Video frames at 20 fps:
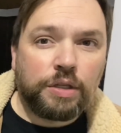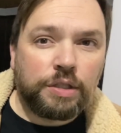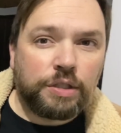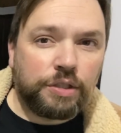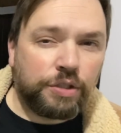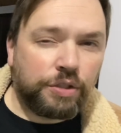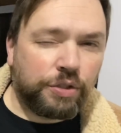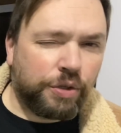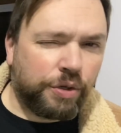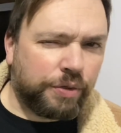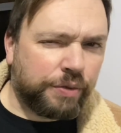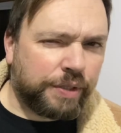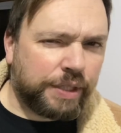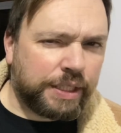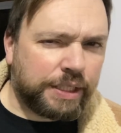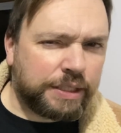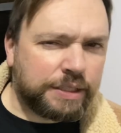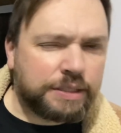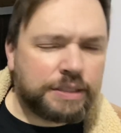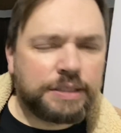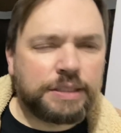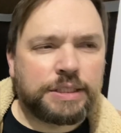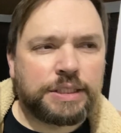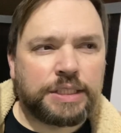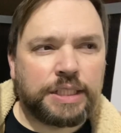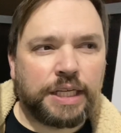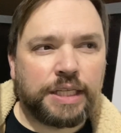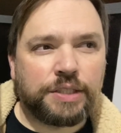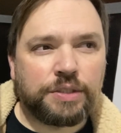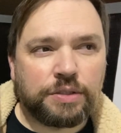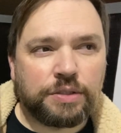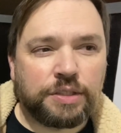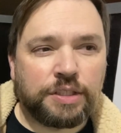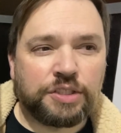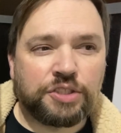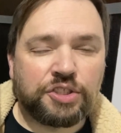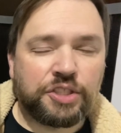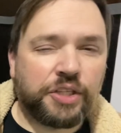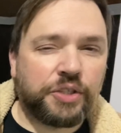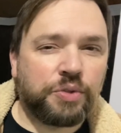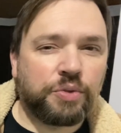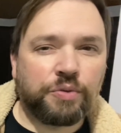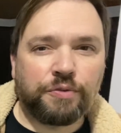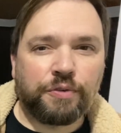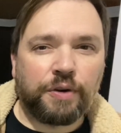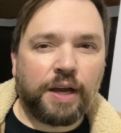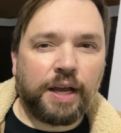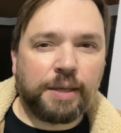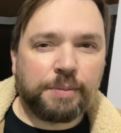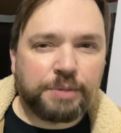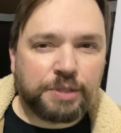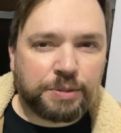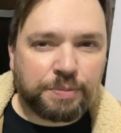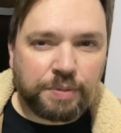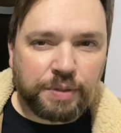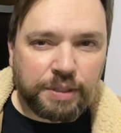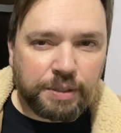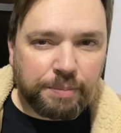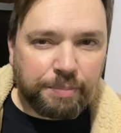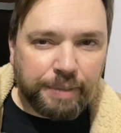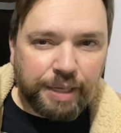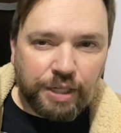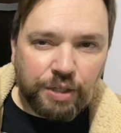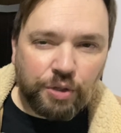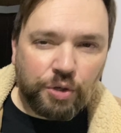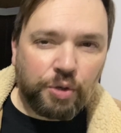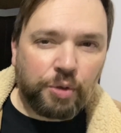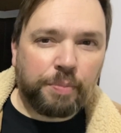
the general vibe is pretty mellow,